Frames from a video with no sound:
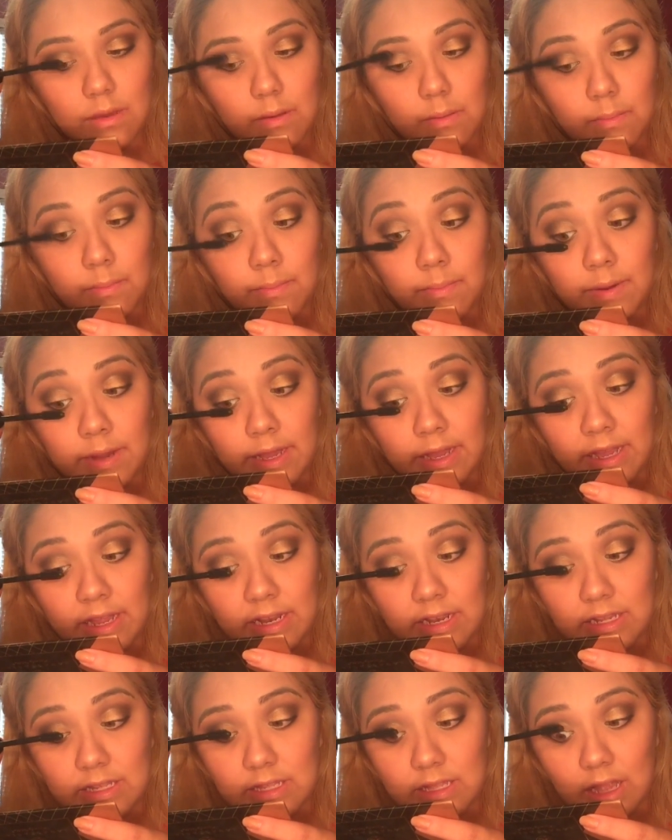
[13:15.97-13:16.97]
But it
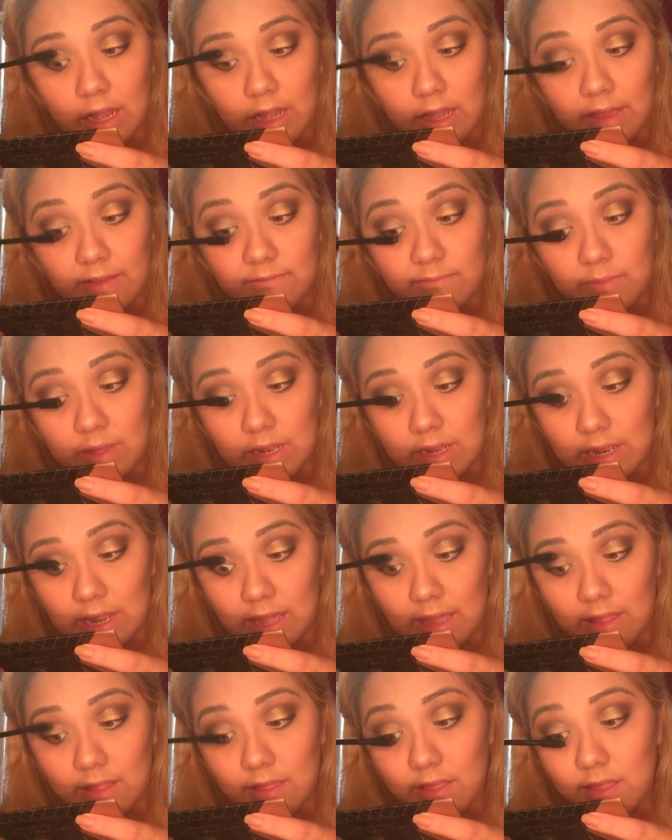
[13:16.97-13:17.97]
does not give me
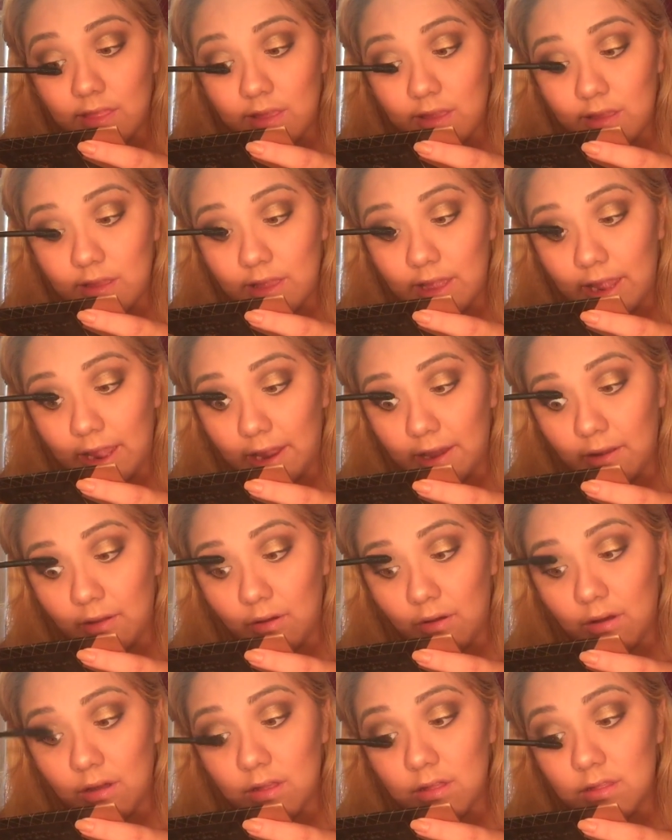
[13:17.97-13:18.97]
length at
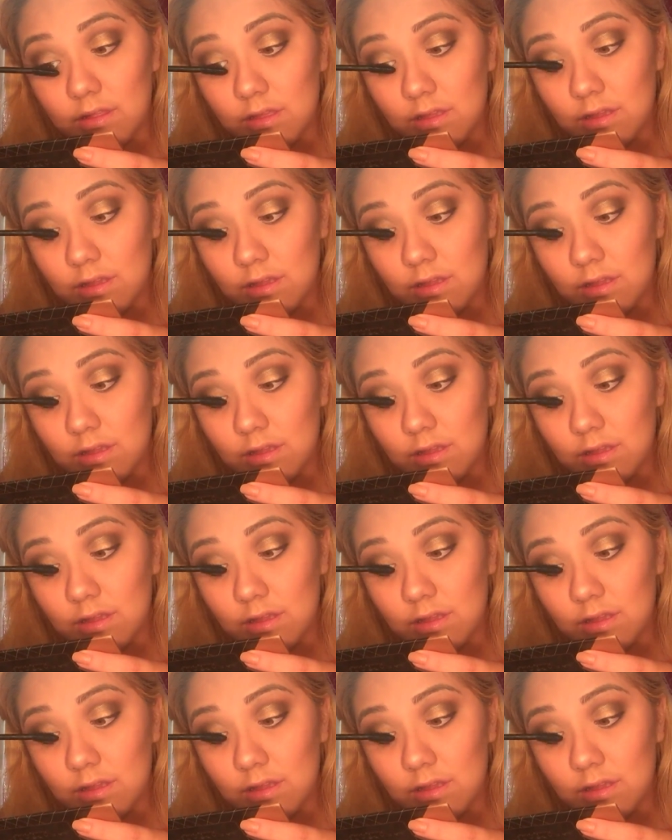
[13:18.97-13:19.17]
all.